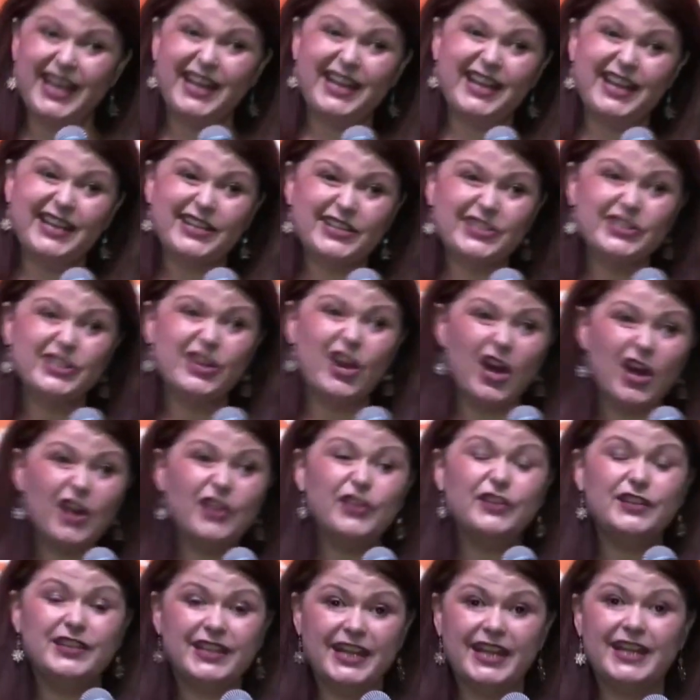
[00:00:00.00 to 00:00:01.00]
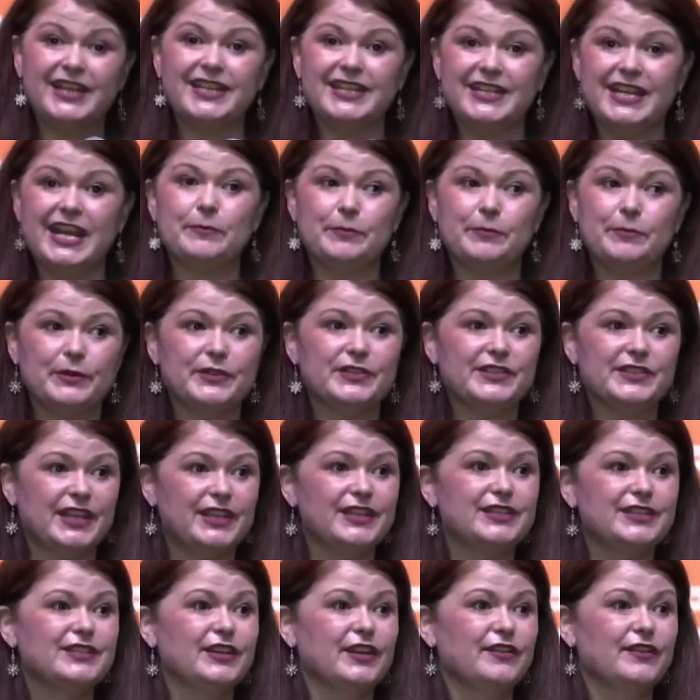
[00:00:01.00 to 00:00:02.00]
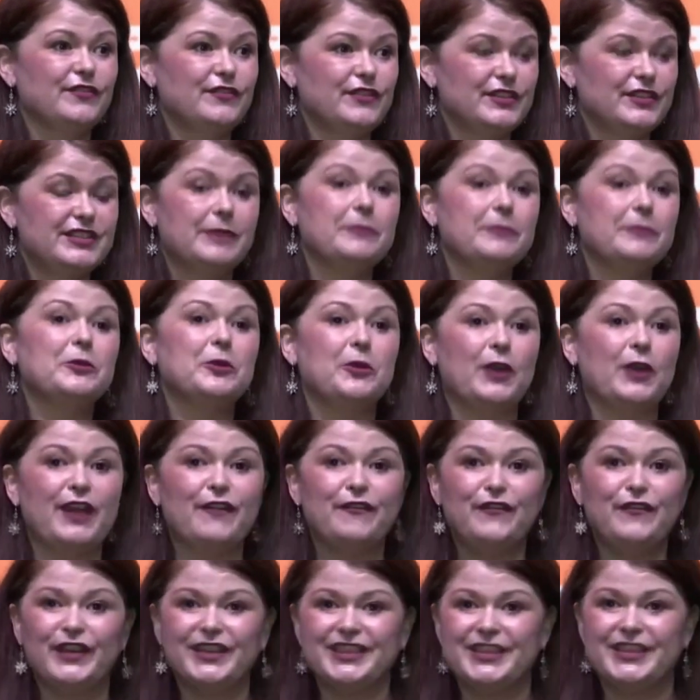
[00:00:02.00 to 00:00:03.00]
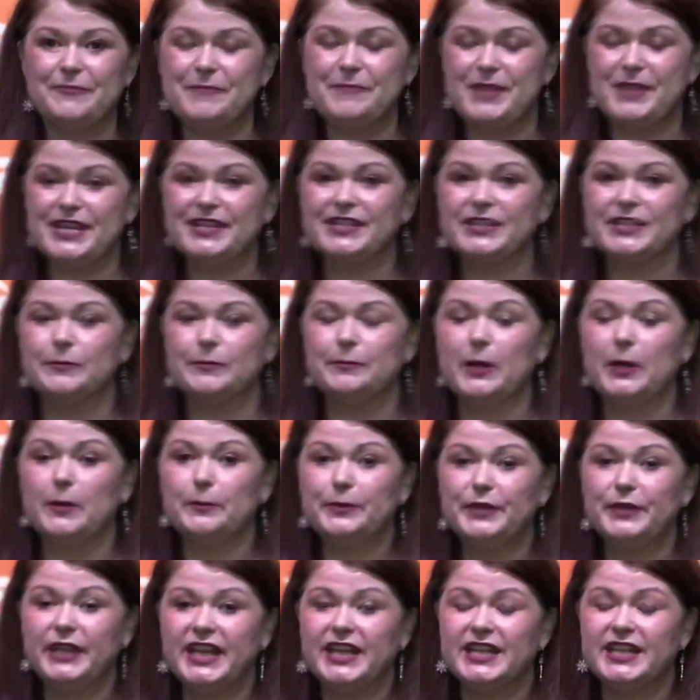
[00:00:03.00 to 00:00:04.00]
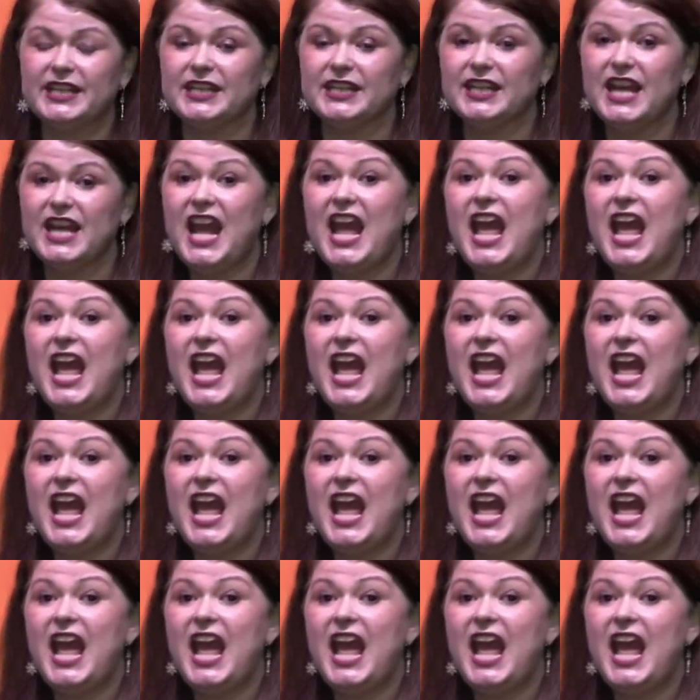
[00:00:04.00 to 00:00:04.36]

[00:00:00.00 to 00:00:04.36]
and actually all the 98% of the demographic that makes up our planet.